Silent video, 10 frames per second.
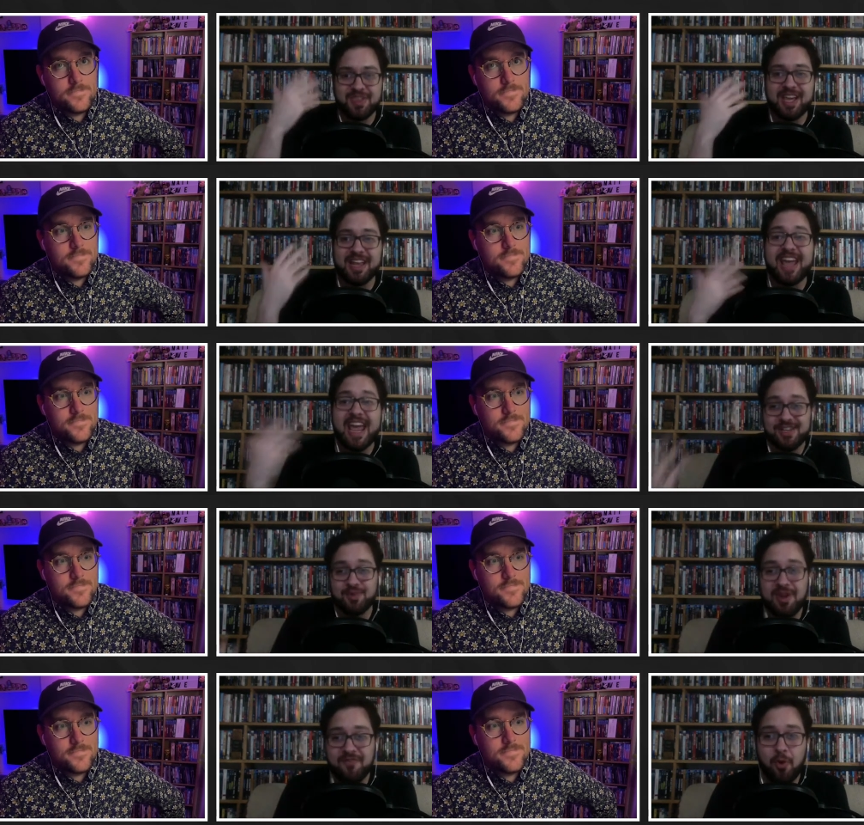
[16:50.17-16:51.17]
Speaker 1: terms of thinking
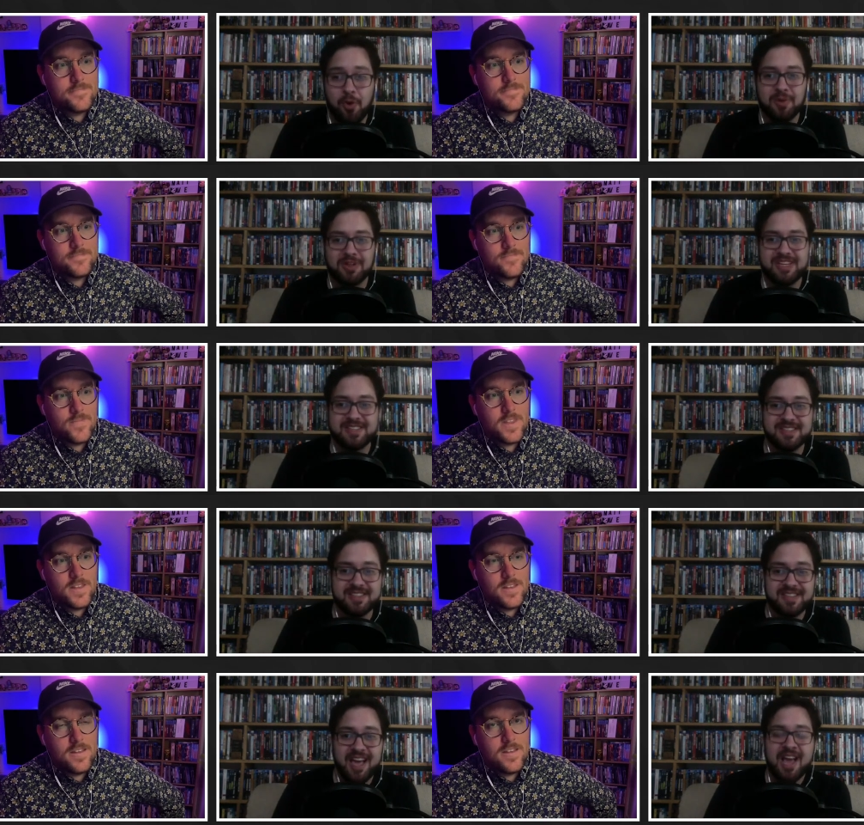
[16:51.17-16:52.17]
like A24
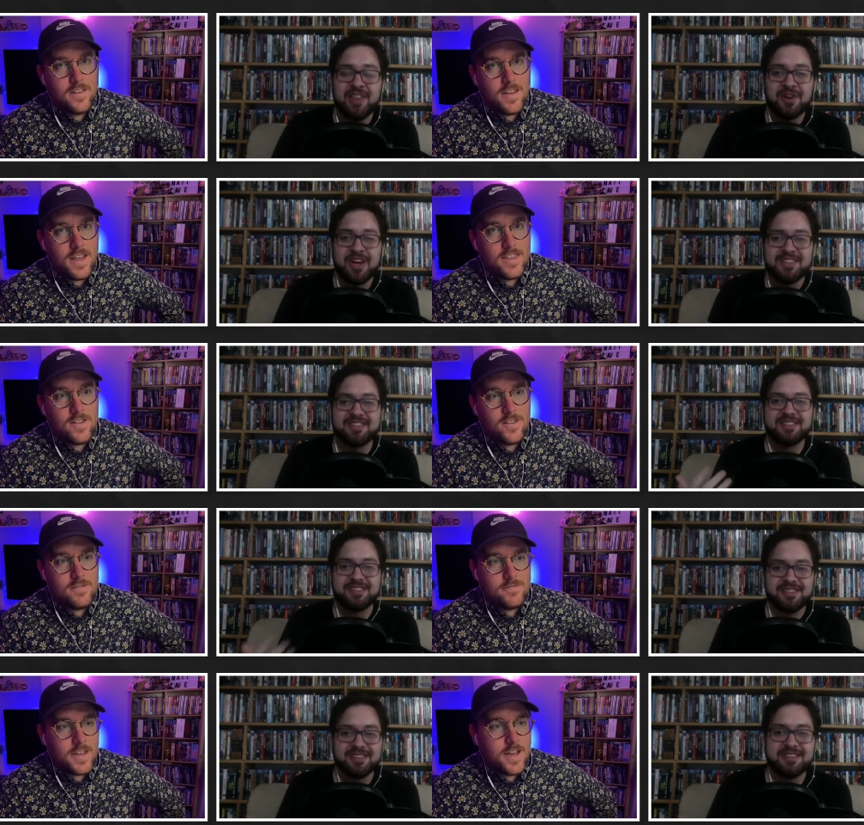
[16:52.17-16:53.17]
releases. And the, there
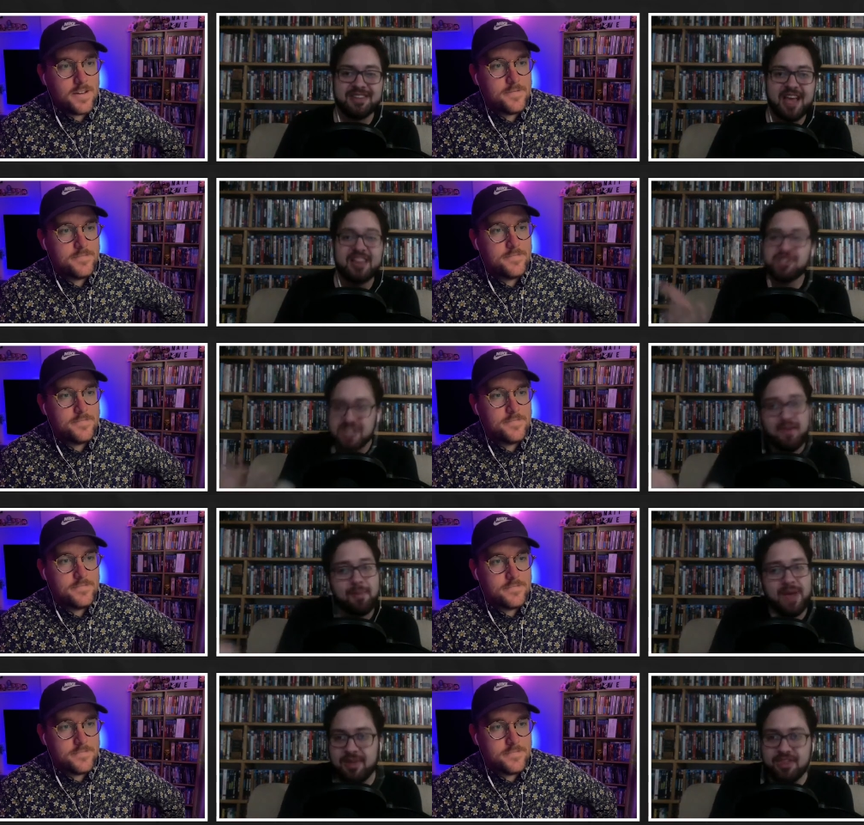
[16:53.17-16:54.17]
is yeah. And the
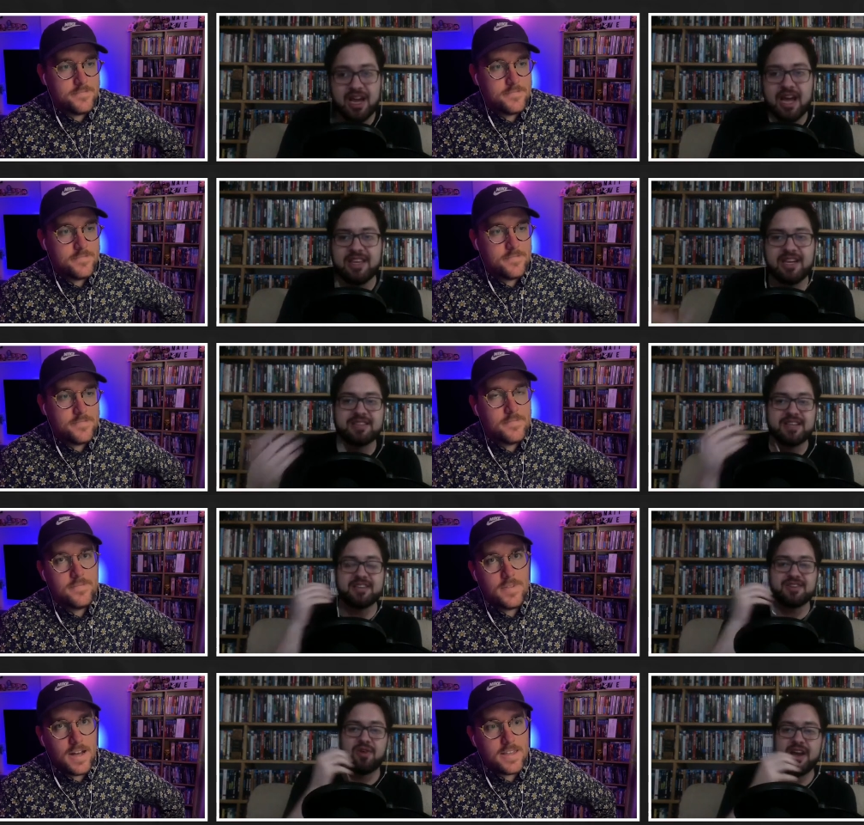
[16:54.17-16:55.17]
Shiva baby thing I think
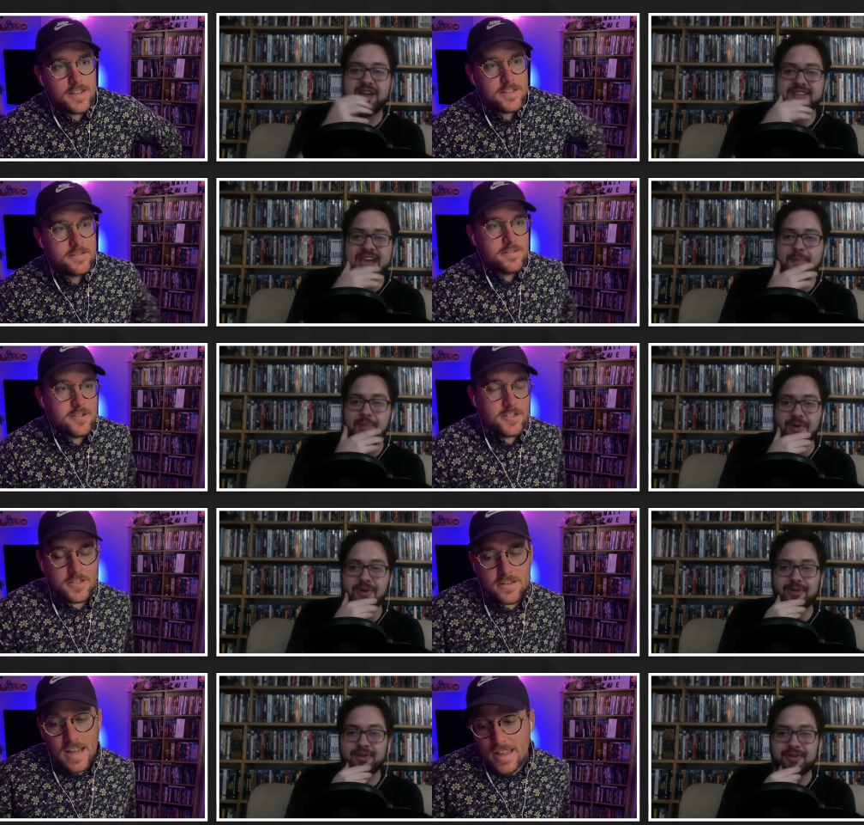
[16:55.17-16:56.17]
is, is I think, a great
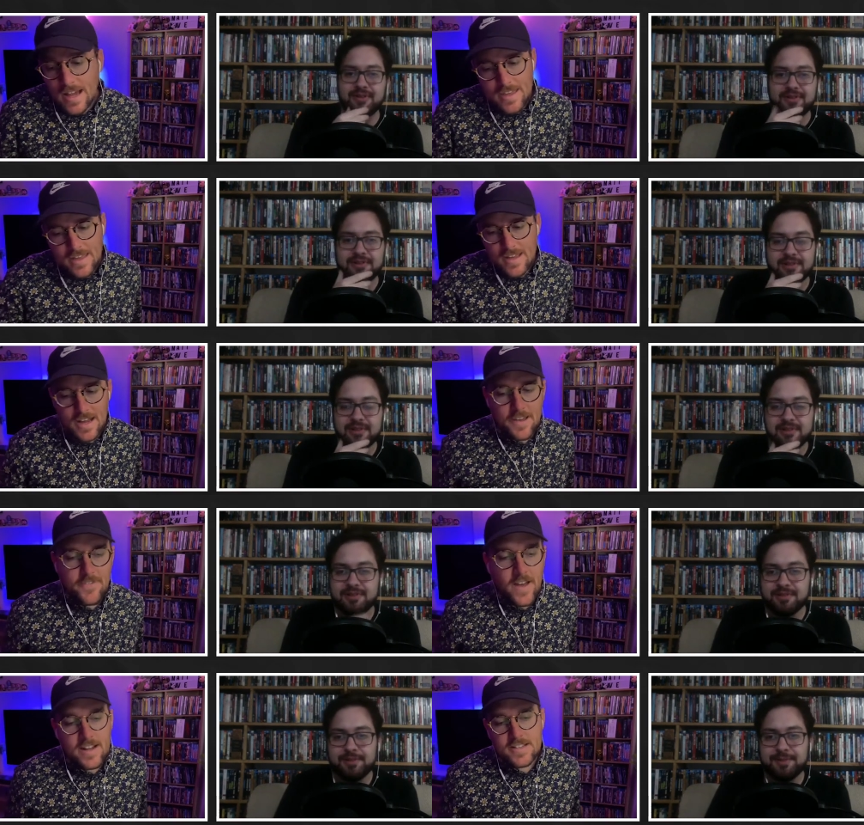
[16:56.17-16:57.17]
example.
Speaker 2: And I think I
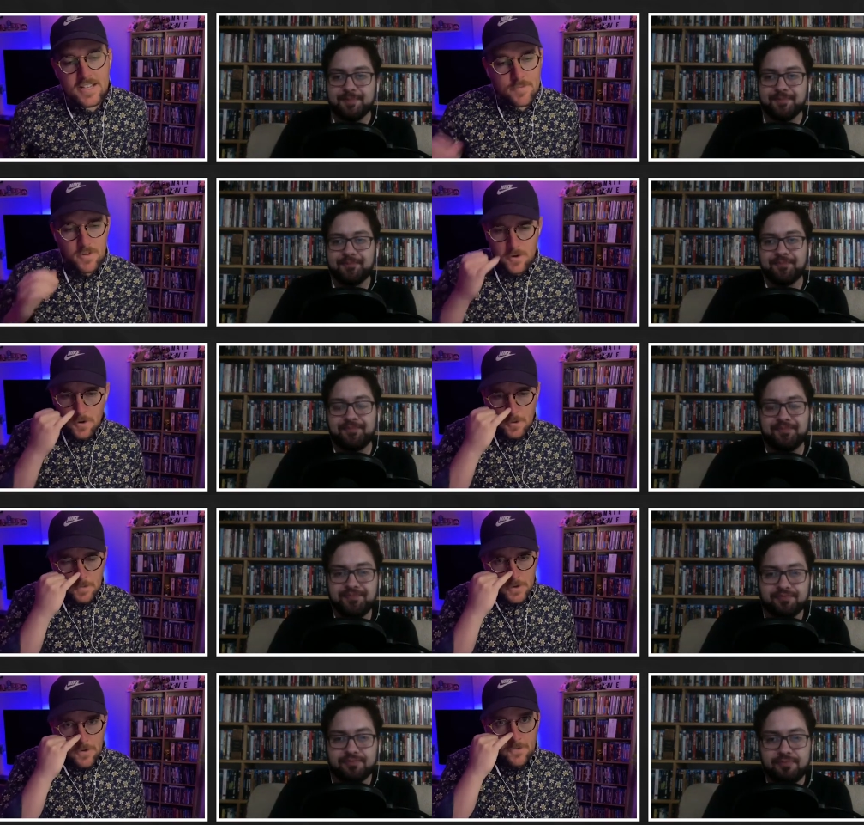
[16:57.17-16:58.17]
have had a similar,
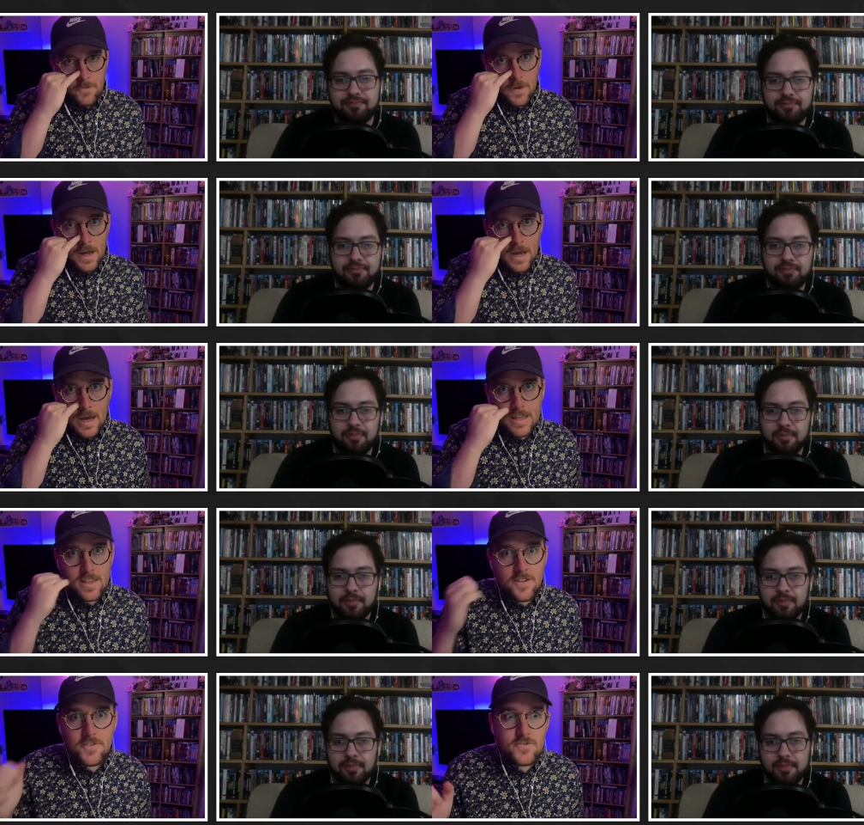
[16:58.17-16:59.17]
you know, I, I
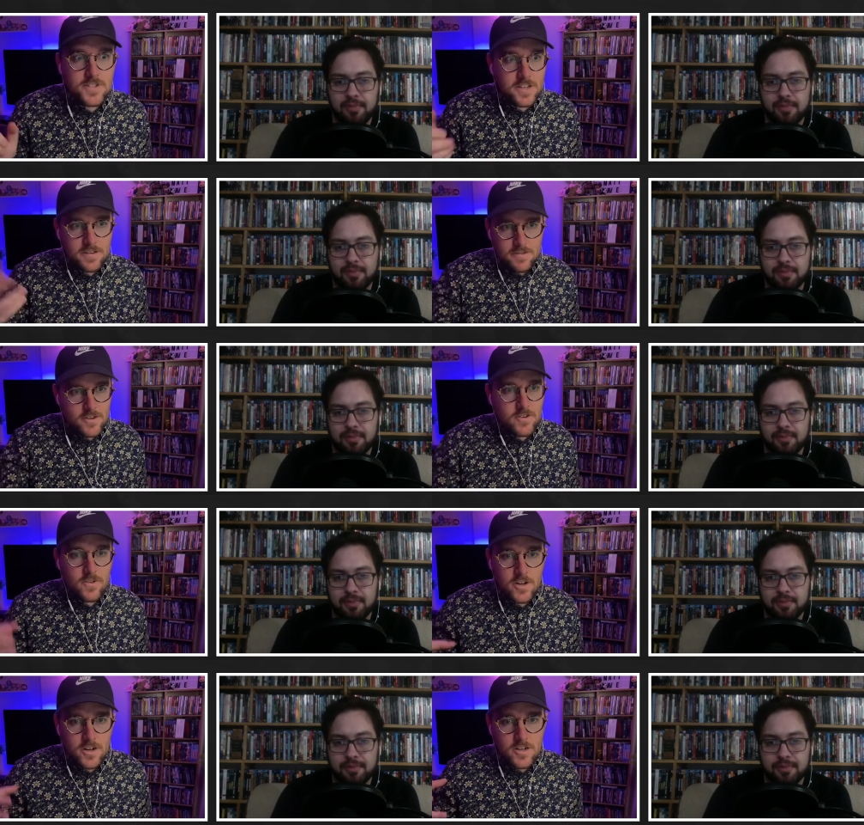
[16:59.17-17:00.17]
love using, you
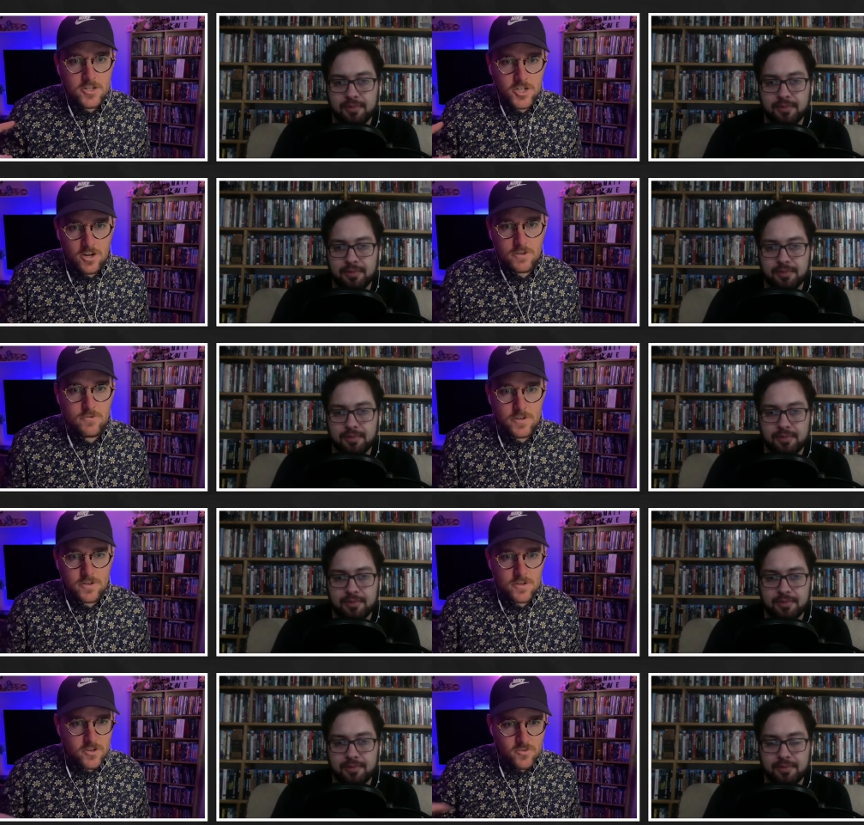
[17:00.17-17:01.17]
know, a, a genre
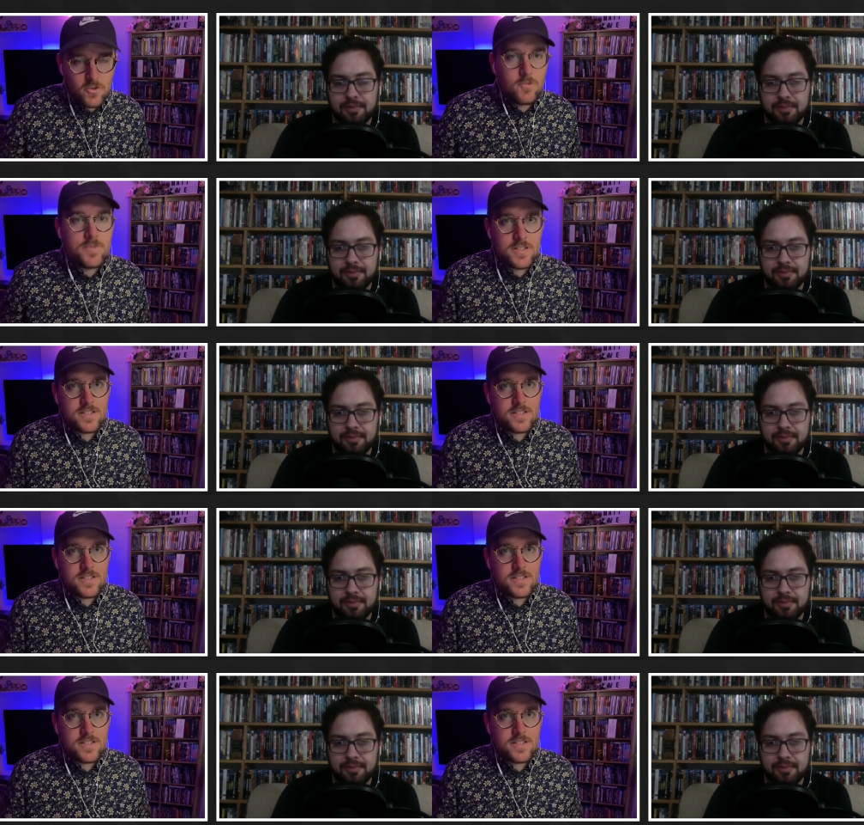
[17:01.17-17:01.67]
tropes and